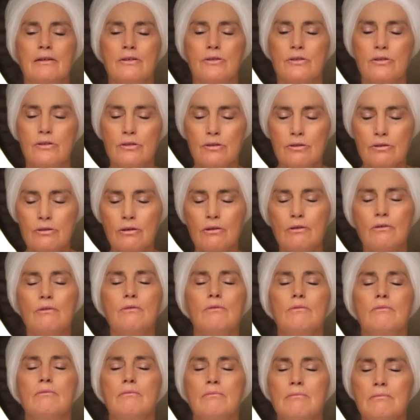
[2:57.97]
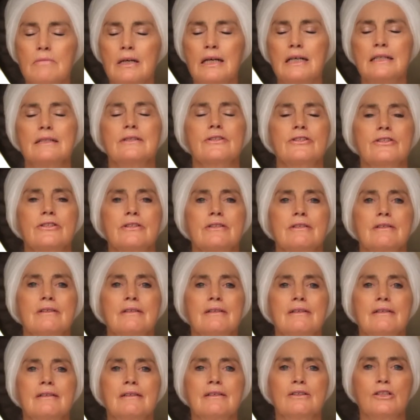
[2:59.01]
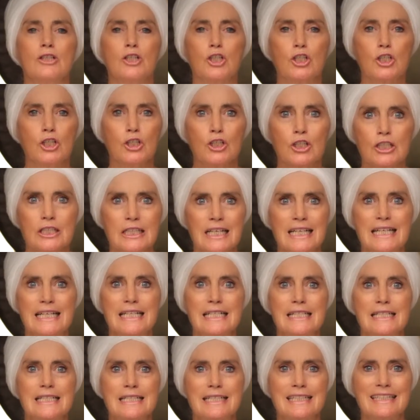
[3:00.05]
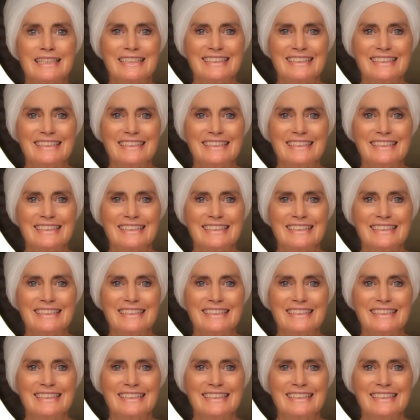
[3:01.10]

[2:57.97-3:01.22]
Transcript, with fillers: so much crud